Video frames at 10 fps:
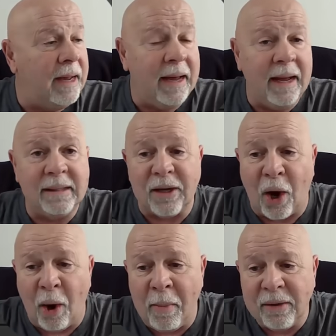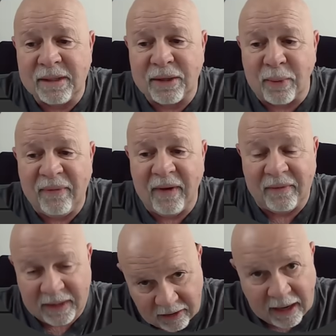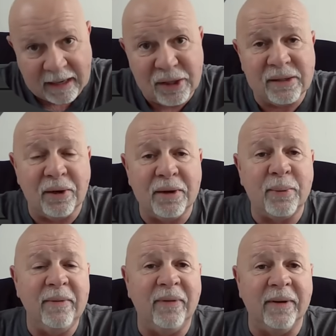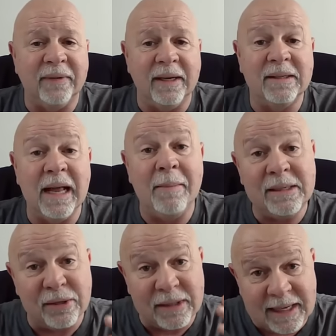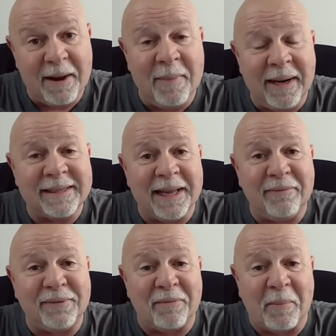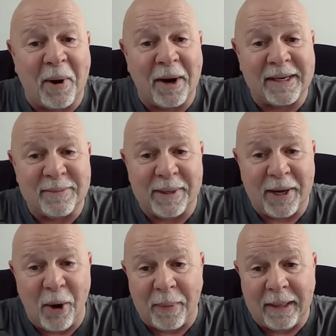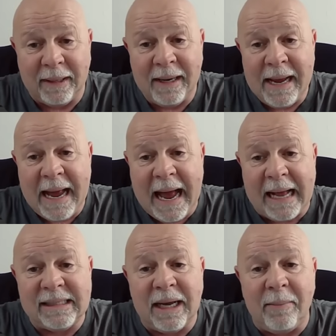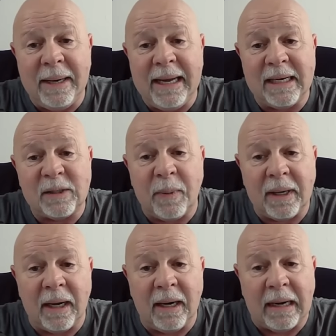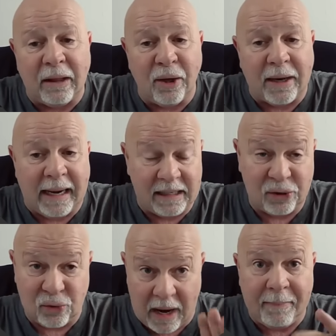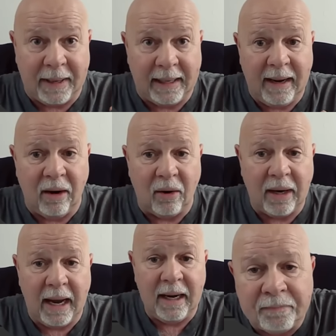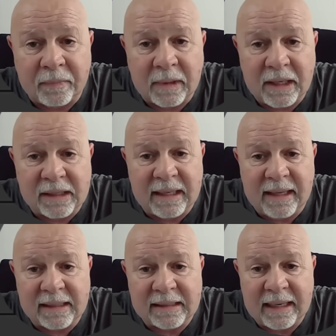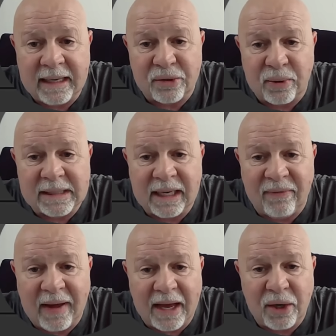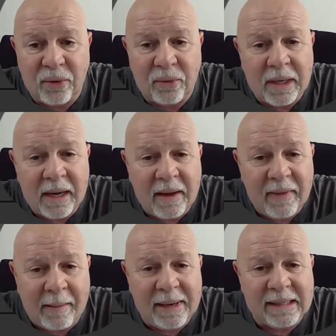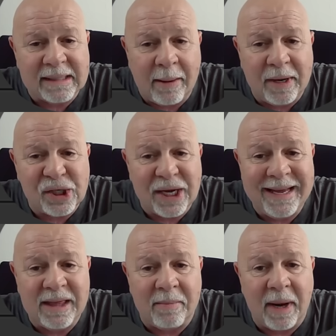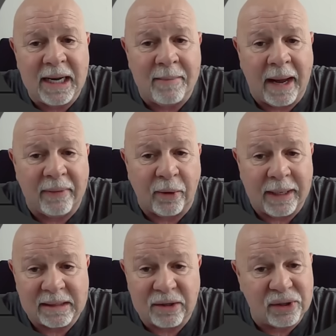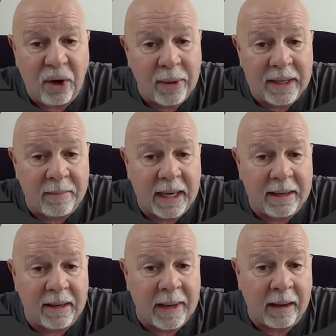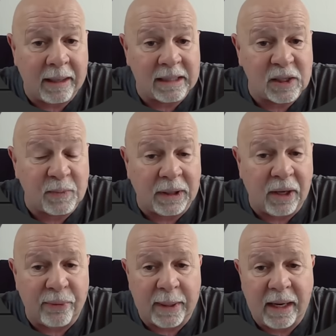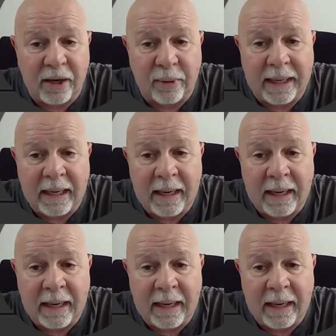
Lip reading: It's almost 350. Okay, just turned 350. So that means there's 10 minutes left of the market to be open. And somebody is going to, now look at it. It's dropping here, okay? You see this intrinsic value? That means how much in the money amount there is. There's no in the money amount because it's below 300.